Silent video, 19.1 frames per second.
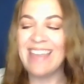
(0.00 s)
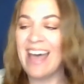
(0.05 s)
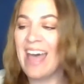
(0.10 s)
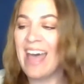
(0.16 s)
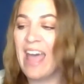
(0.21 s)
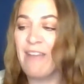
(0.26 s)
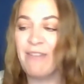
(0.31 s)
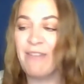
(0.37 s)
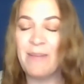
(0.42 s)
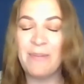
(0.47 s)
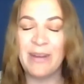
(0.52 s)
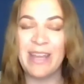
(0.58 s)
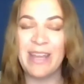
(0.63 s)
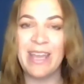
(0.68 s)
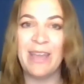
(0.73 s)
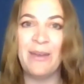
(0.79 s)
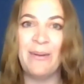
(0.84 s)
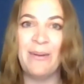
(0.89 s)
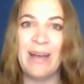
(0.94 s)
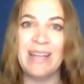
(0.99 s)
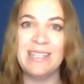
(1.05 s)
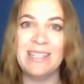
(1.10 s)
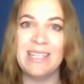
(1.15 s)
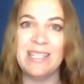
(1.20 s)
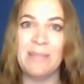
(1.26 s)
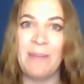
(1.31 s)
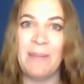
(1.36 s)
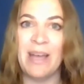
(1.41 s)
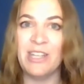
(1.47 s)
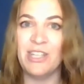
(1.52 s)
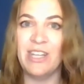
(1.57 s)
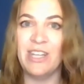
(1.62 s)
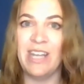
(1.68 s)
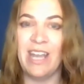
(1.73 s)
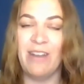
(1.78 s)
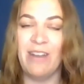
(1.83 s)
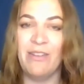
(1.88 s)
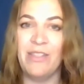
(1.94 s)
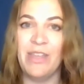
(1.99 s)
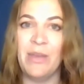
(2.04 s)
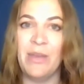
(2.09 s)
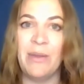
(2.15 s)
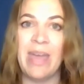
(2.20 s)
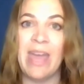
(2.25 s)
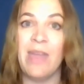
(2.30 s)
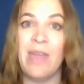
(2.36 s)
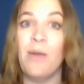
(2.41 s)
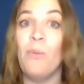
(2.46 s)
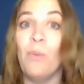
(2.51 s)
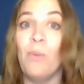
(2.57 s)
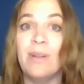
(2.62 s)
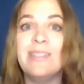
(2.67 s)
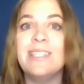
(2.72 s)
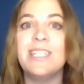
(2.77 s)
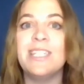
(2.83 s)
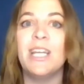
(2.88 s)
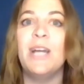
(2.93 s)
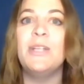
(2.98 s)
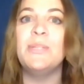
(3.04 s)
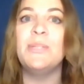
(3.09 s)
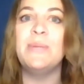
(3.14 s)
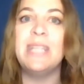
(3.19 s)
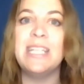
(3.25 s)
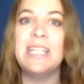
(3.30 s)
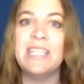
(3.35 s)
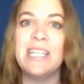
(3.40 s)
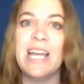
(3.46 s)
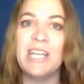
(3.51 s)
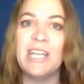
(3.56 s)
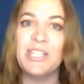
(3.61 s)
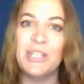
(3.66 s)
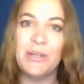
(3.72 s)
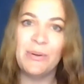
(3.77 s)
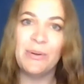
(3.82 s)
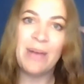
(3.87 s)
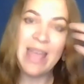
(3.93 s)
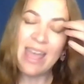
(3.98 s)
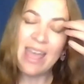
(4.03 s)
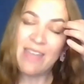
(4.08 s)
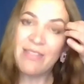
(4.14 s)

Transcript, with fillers: that everybody who enters a pageant here in the UK who wants to go to an international,